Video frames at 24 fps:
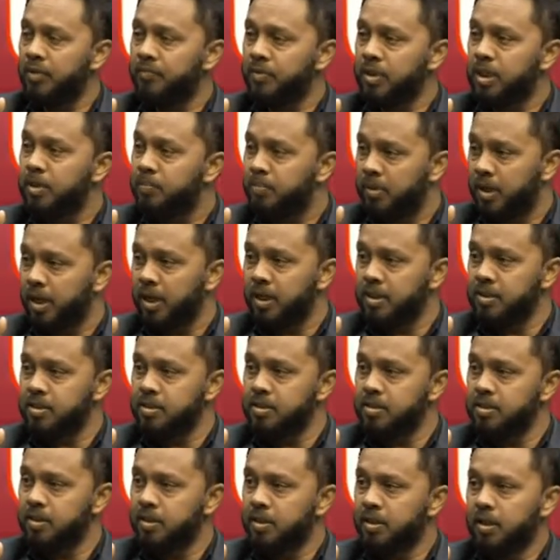have any
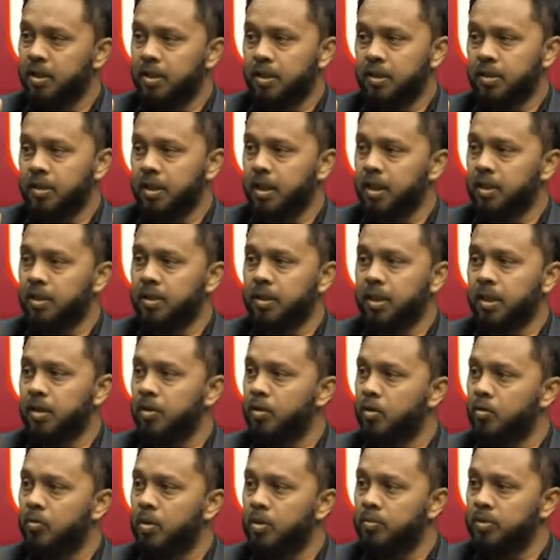plans, that they're
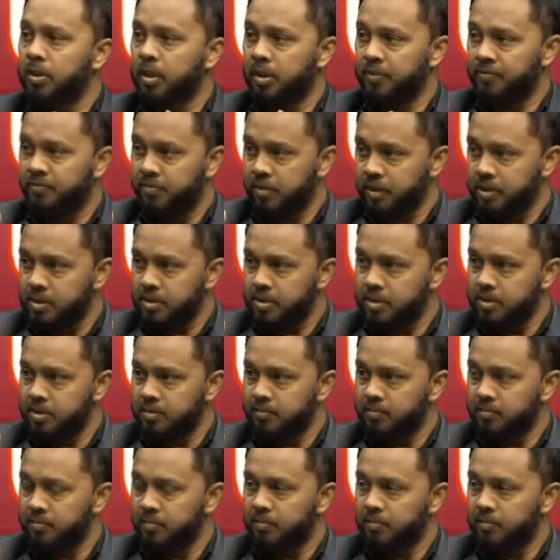going to go out with their friends,